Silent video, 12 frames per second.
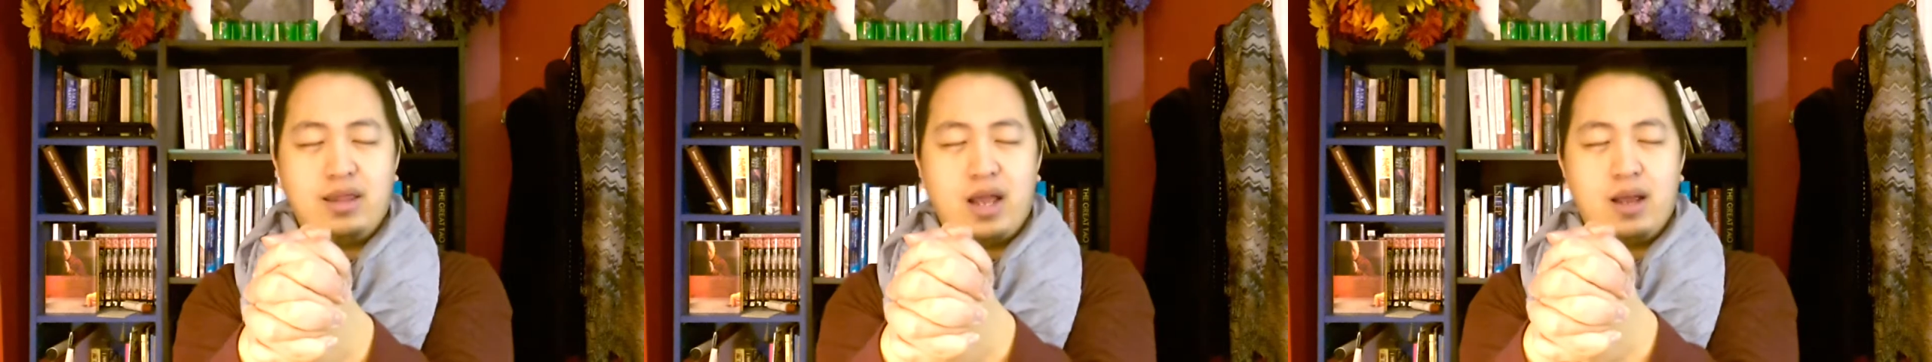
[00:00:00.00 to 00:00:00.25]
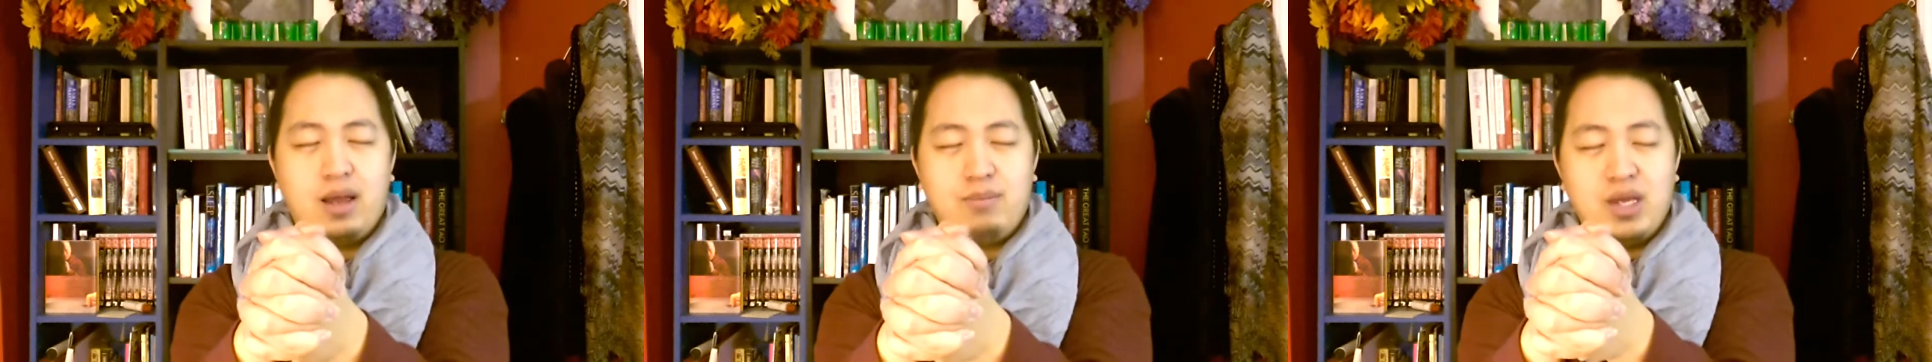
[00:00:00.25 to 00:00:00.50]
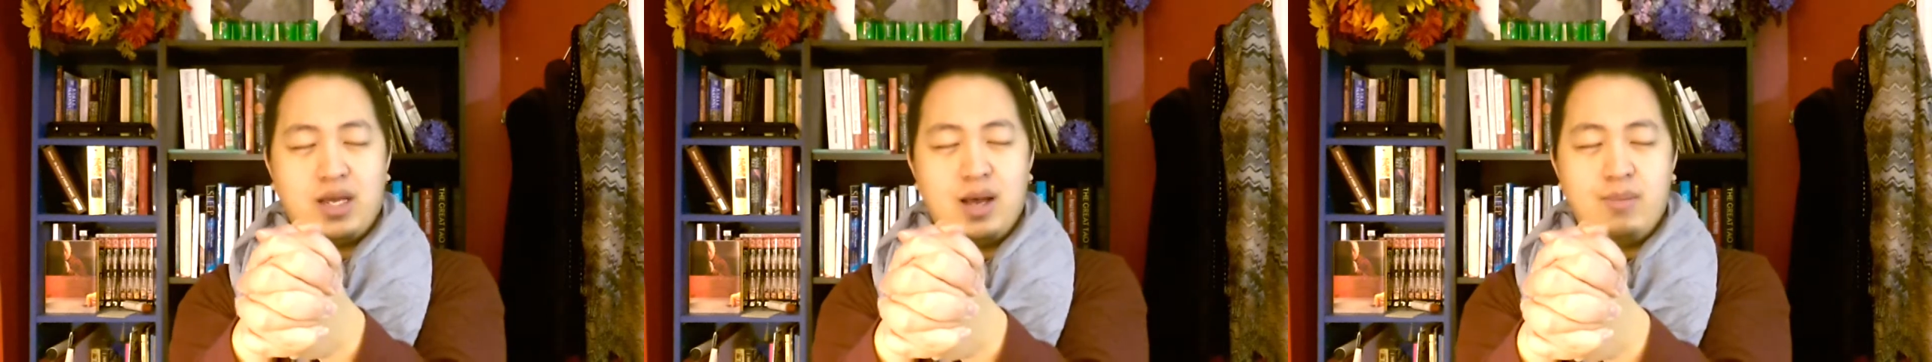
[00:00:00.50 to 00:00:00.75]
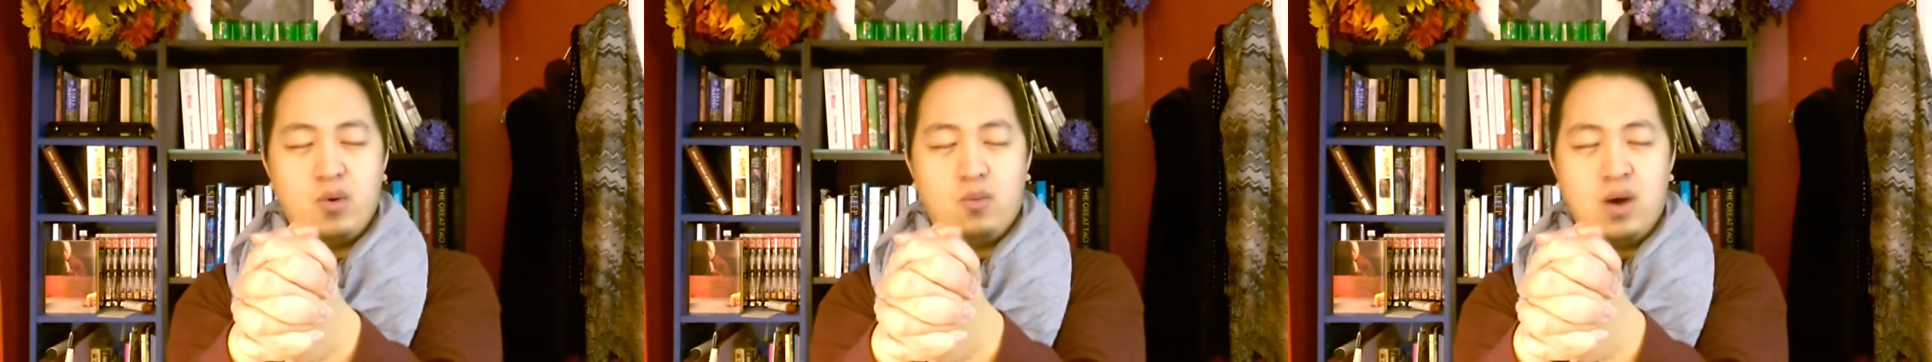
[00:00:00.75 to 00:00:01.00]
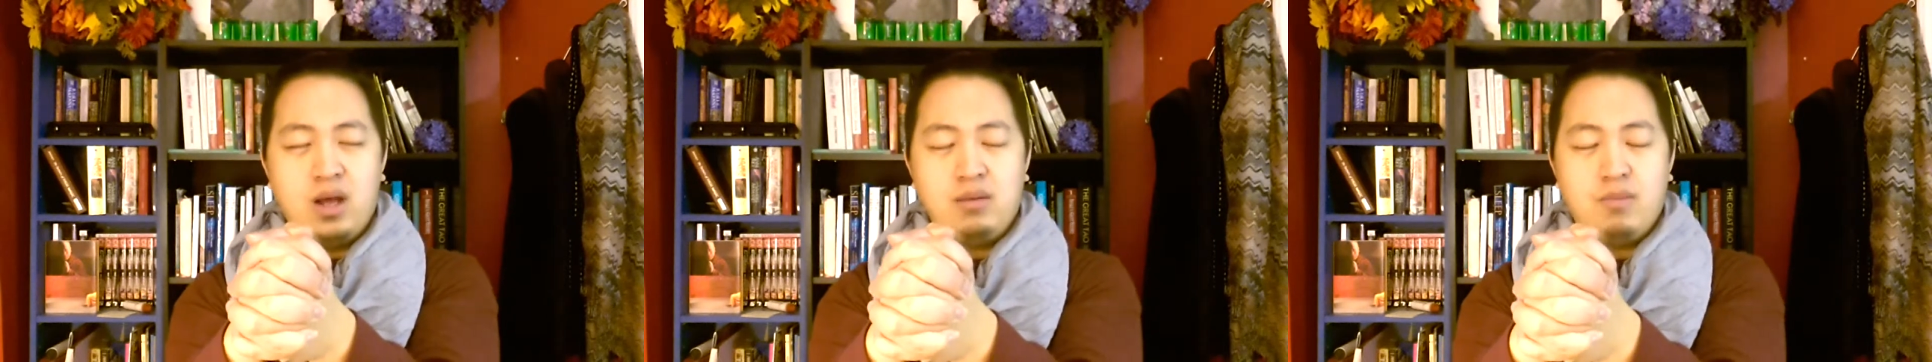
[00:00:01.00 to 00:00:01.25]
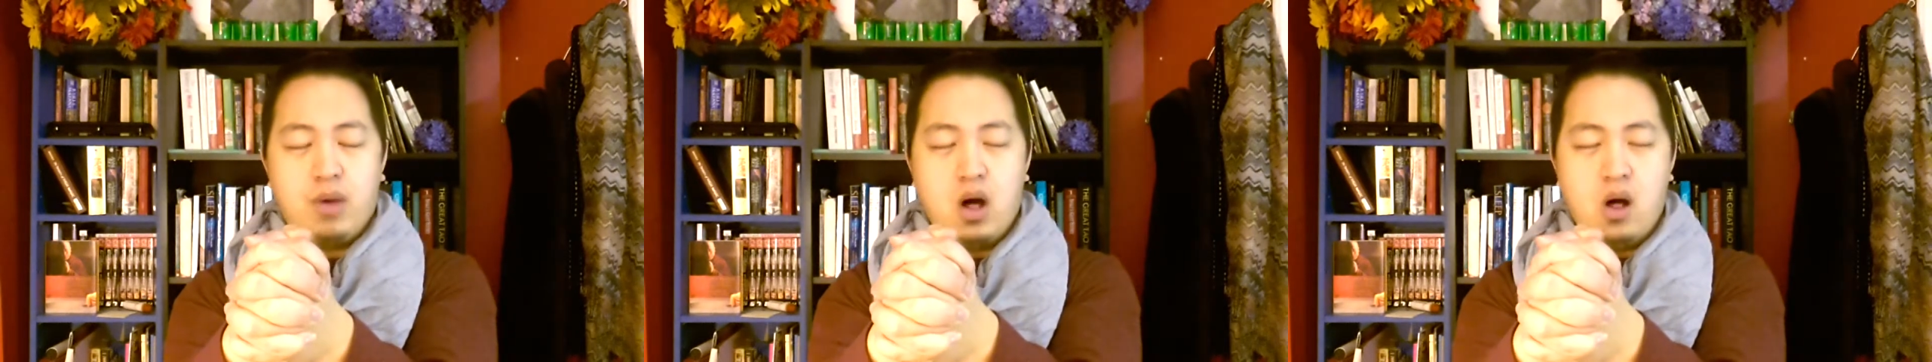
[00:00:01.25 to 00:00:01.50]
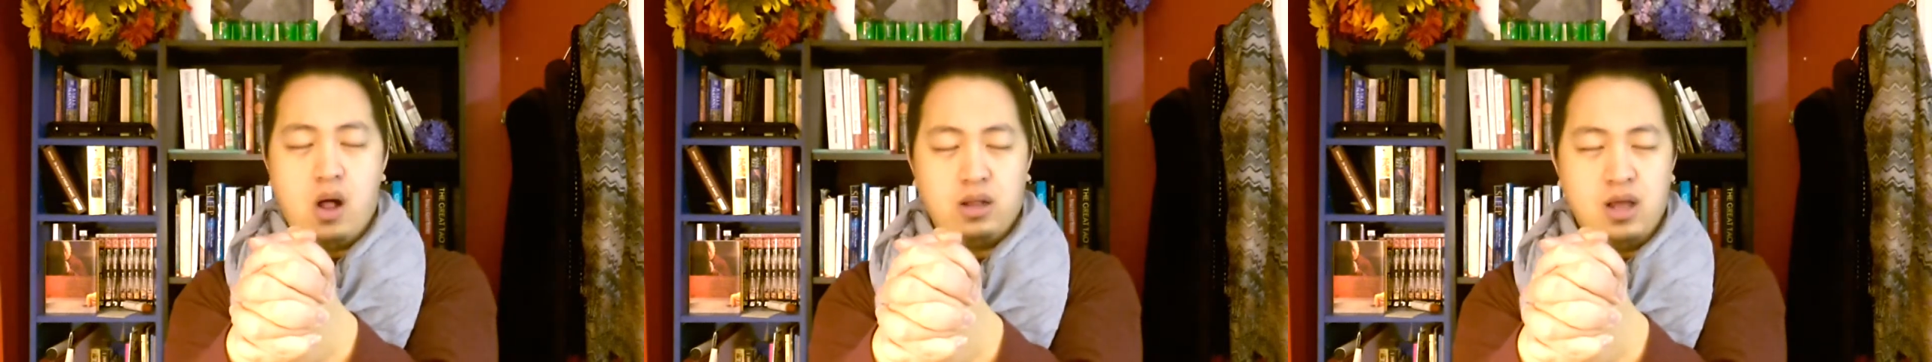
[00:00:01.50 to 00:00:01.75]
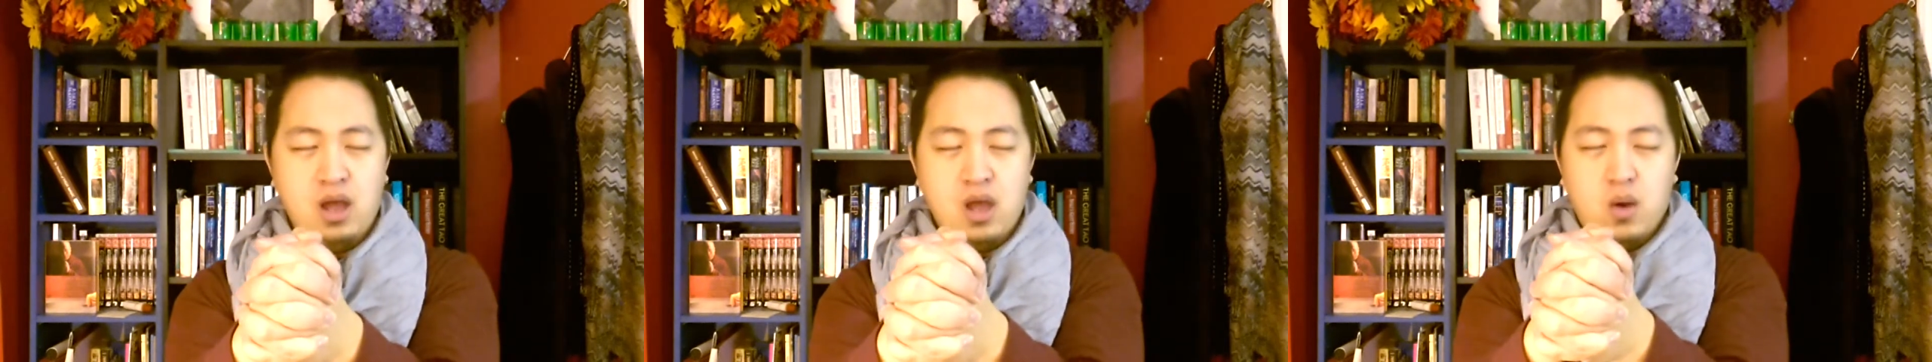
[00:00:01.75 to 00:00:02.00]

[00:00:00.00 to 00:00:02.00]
They become one ball